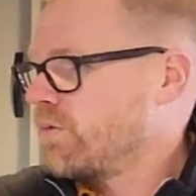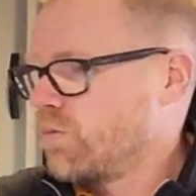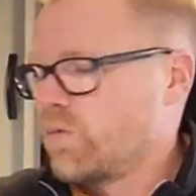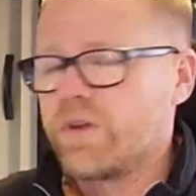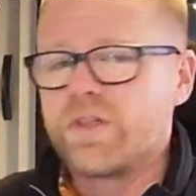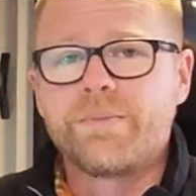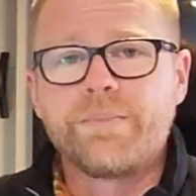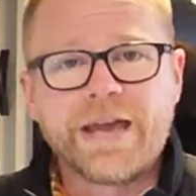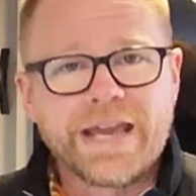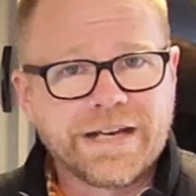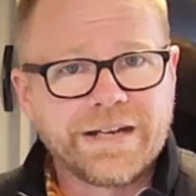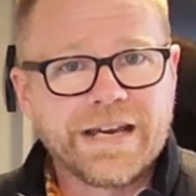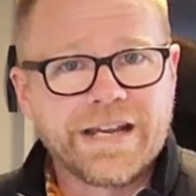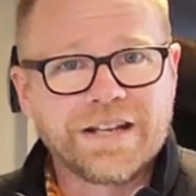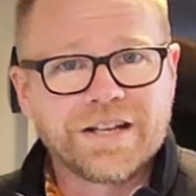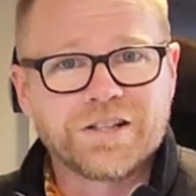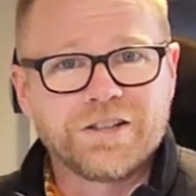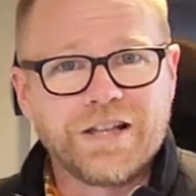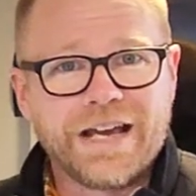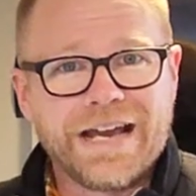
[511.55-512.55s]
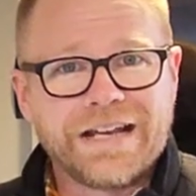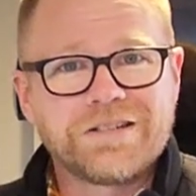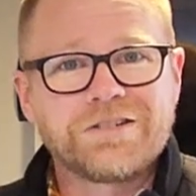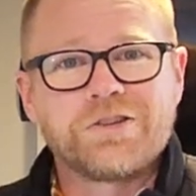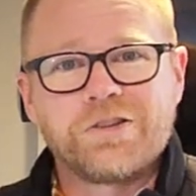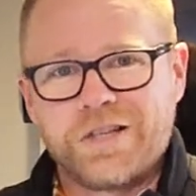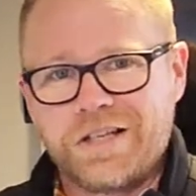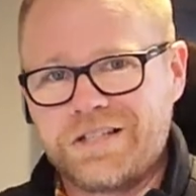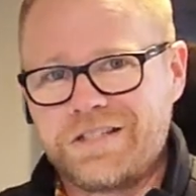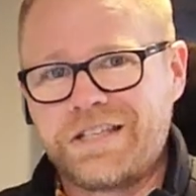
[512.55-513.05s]
with a magnetic latch
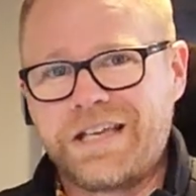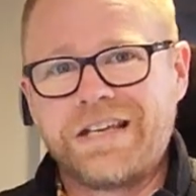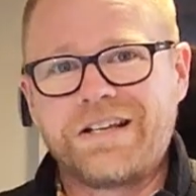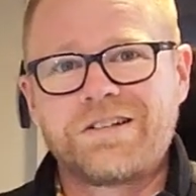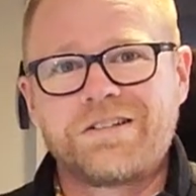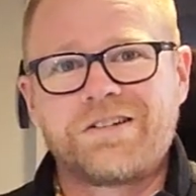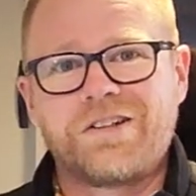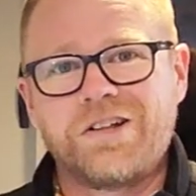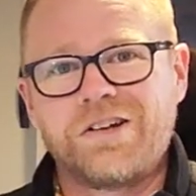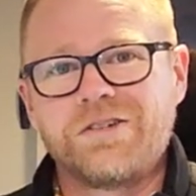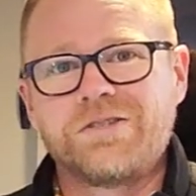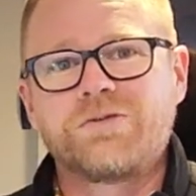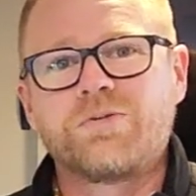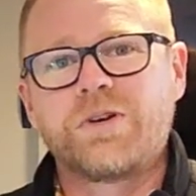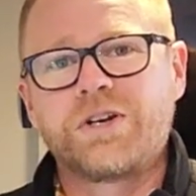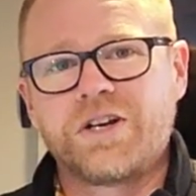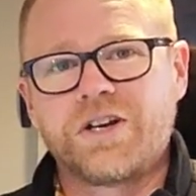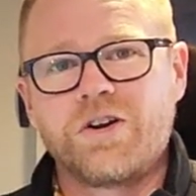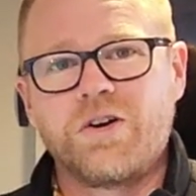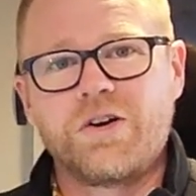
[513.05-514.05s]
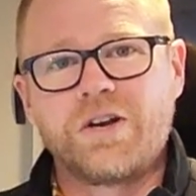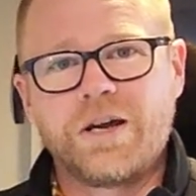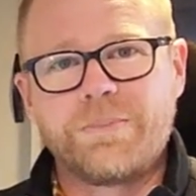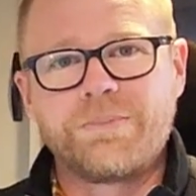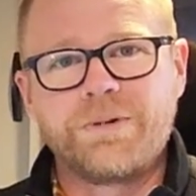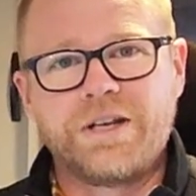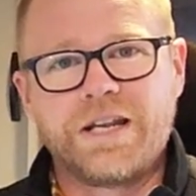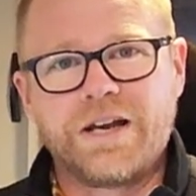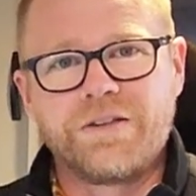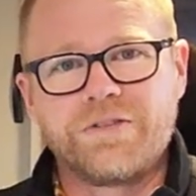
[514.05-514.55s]
so they stay closed while you're going
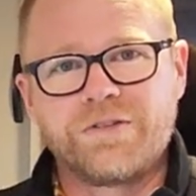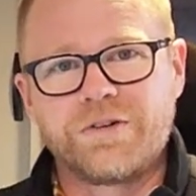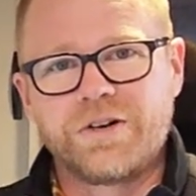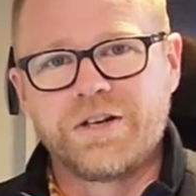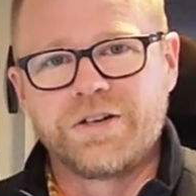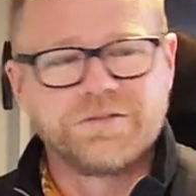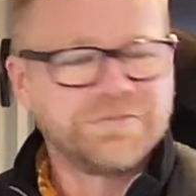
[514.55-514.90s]
up and down the